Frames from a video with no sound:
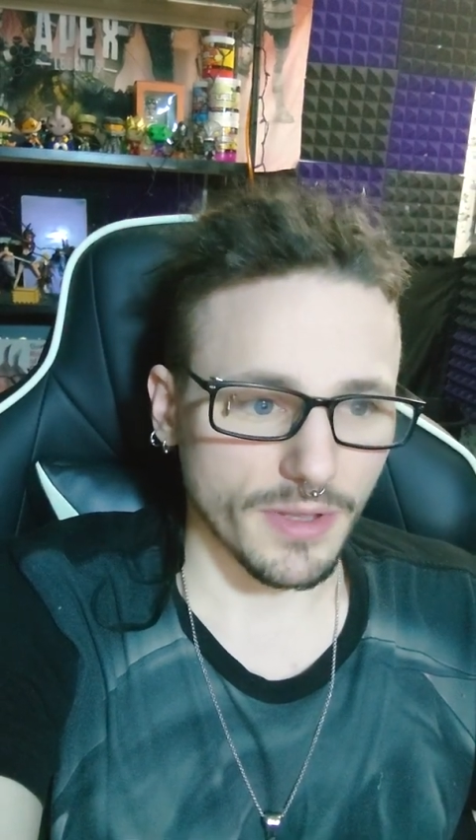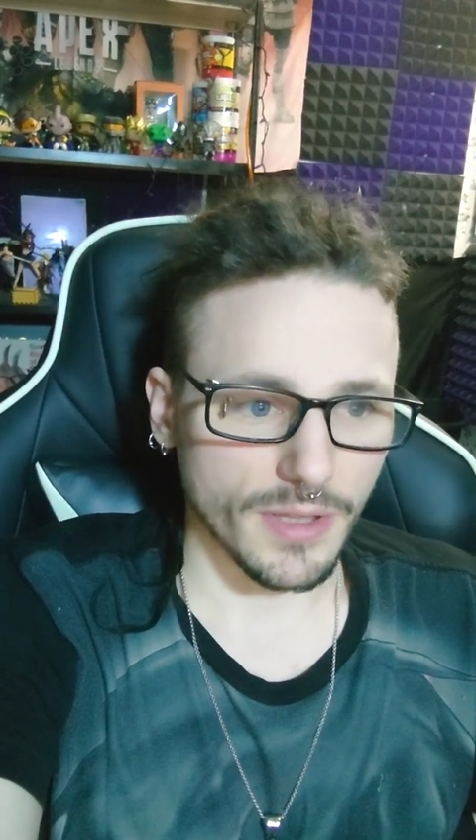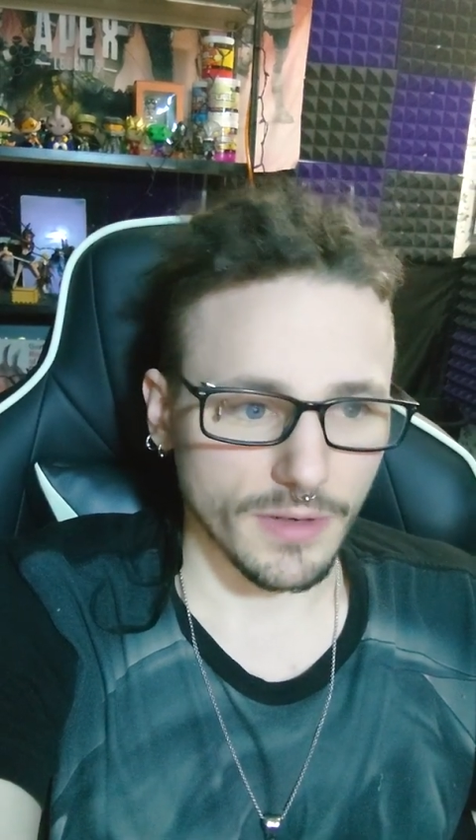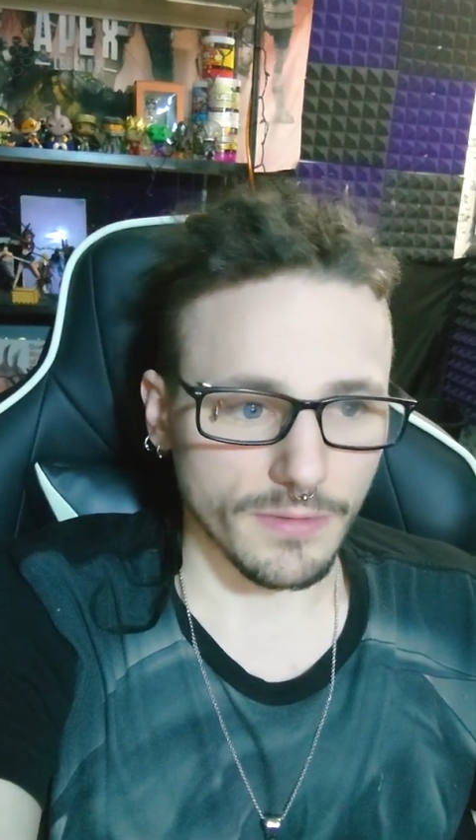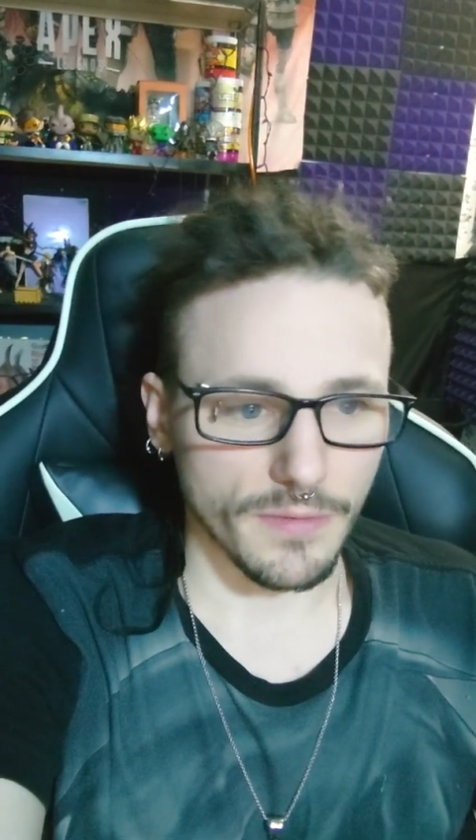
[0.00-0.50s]
in
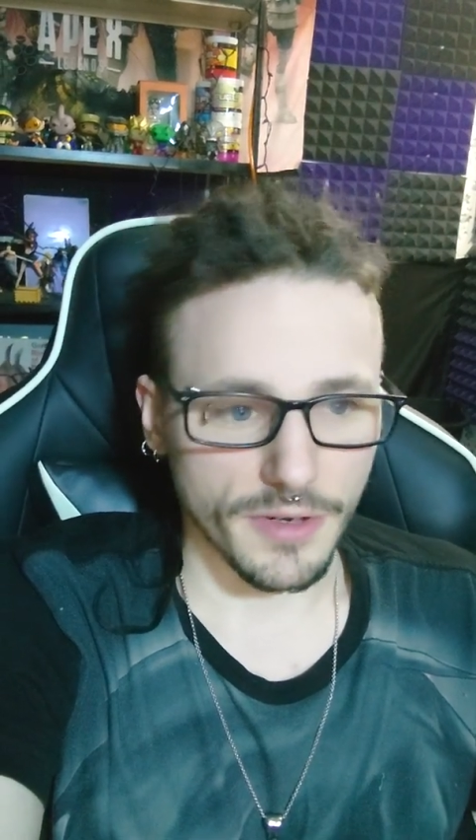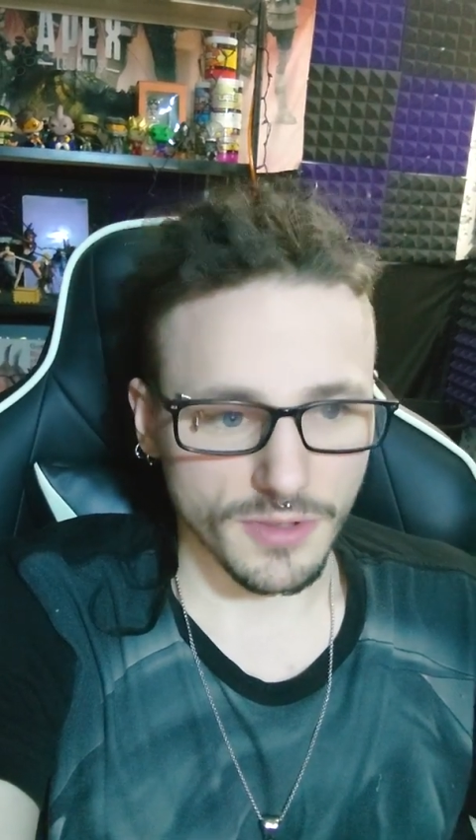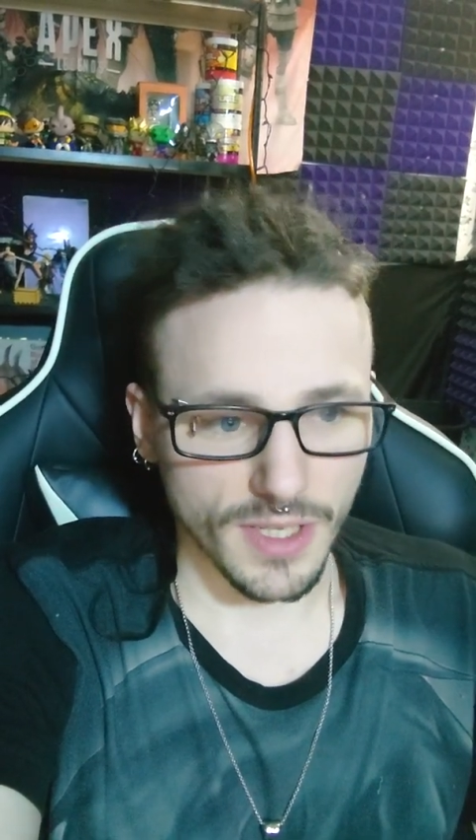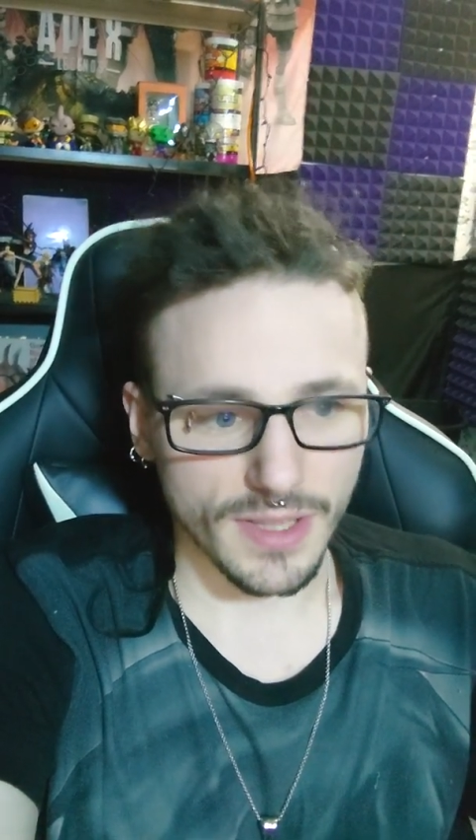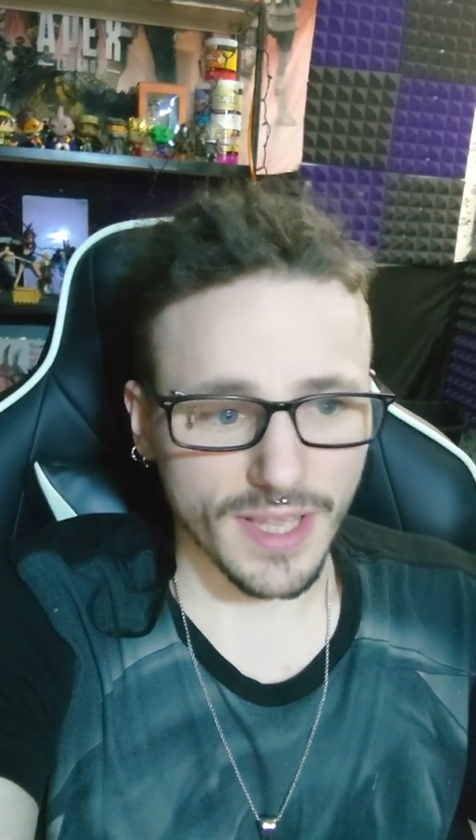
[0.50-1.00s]
there for
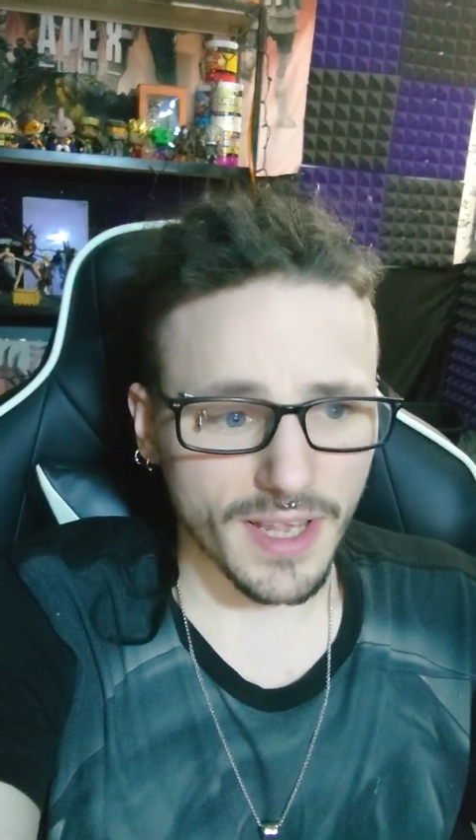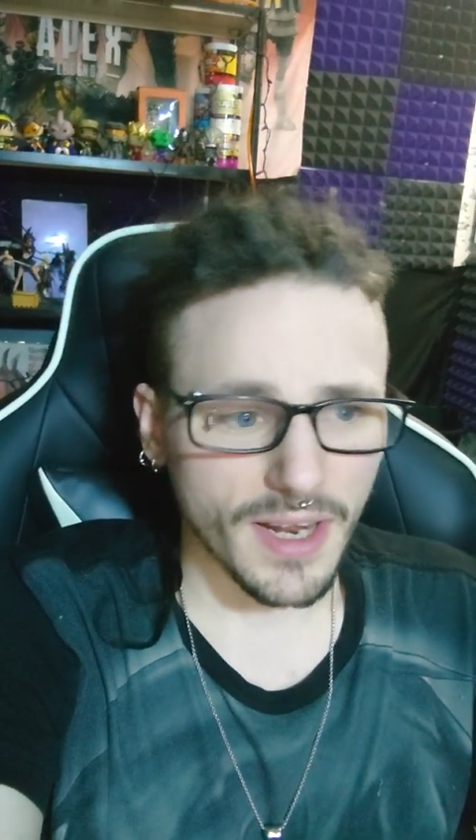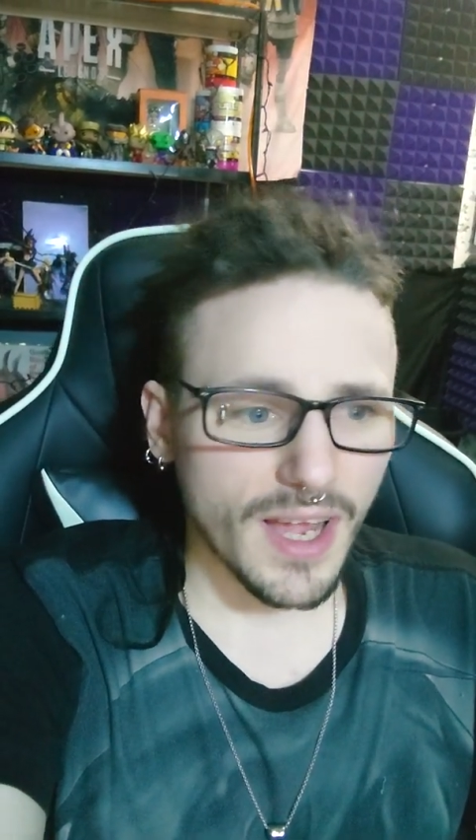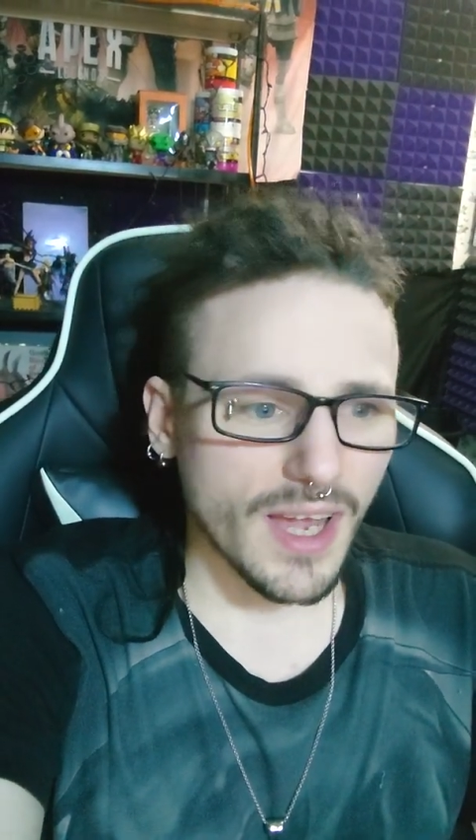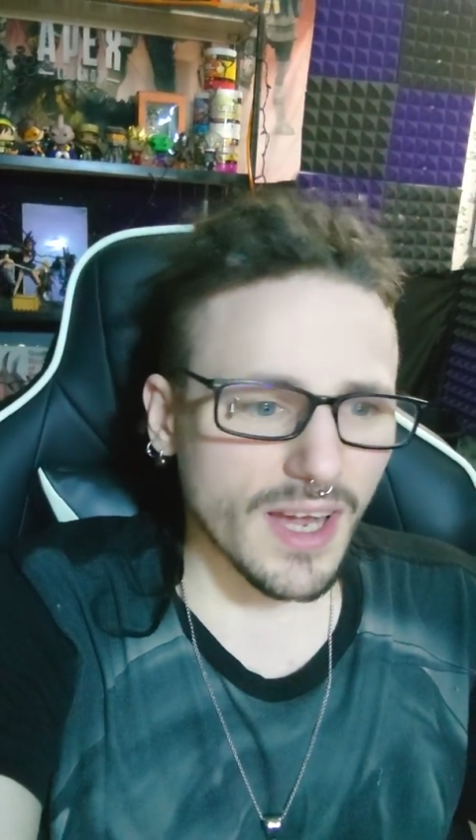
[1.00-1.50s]
videos like that.